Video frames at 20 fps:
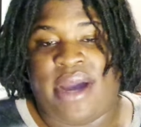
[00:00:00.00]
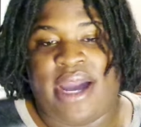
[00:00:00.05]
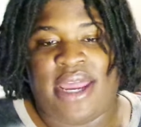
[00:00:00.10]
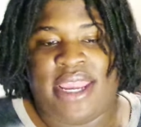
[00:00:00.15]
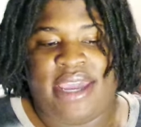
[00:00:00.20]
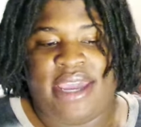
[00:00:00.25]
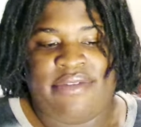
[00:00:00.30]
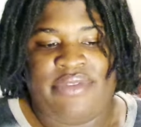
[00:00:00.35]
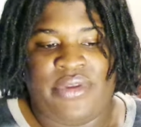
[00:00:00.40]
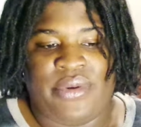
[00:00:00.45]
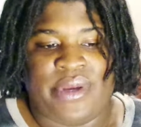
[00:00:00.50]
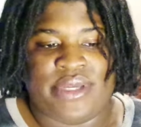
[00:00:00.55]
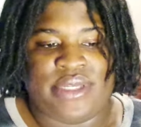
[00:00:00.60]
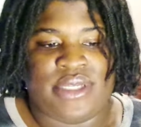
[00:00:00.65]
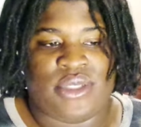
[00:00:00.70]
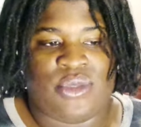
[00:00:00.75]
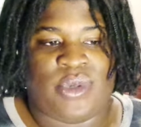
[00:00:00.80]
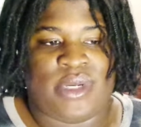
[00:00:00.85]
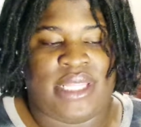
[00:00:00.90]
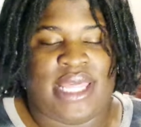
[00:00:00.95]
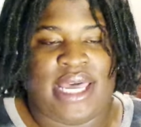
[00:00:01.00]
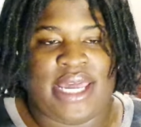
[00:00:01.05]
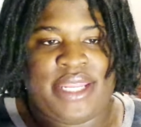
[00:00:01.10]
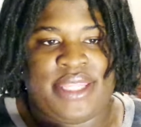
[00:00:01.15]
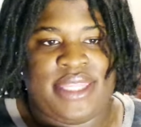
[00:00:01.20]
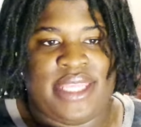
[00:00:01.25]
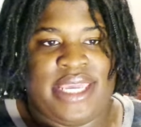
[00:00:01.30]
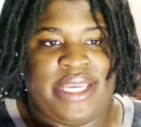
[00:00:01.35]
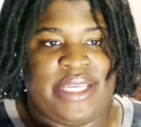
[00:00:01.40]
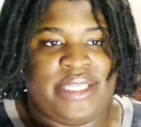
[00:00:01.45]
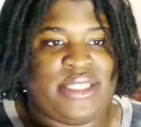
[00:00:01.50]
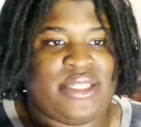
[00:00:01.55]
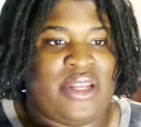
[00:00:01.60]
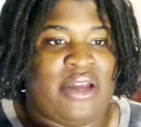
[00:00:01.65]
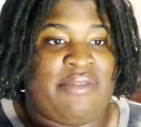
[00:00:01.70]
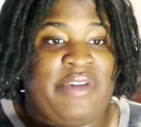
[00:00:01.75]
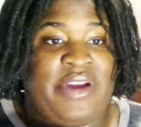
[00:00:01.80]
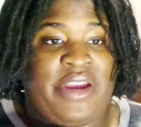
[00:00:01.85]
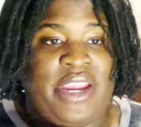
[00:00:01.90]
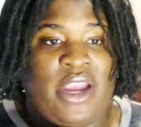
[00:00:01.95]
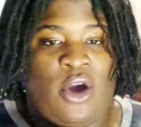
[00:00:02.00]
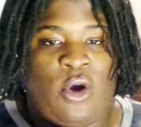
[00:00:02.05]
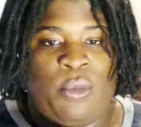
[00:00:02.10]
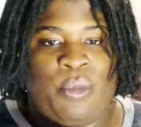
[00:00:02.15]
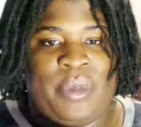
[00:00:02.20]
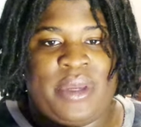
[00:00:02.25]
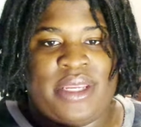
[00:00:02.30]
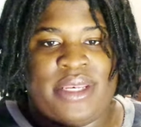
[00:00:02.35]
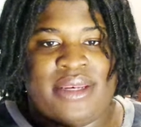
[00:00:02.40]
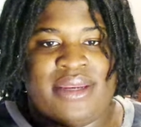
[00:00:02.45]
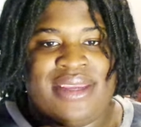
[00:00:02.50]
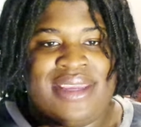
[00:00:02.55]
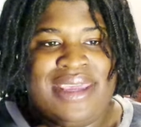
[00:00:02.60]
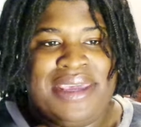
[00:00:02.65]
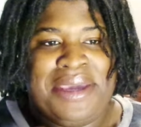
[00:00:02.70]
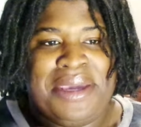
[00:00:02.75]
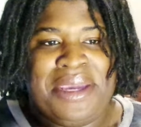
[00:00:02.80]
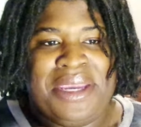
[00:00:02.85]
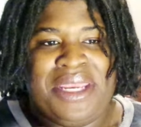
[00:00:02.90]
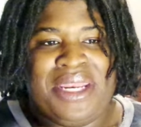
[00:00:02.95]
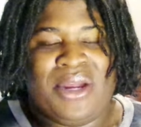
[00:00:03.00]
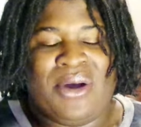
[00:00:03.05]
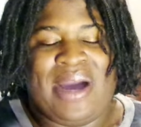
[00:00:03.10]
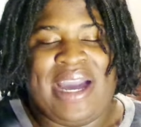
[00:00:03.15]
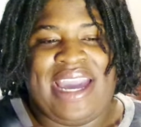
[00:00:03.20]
I have no issues with a lot of things, you know. I'm very open, you know.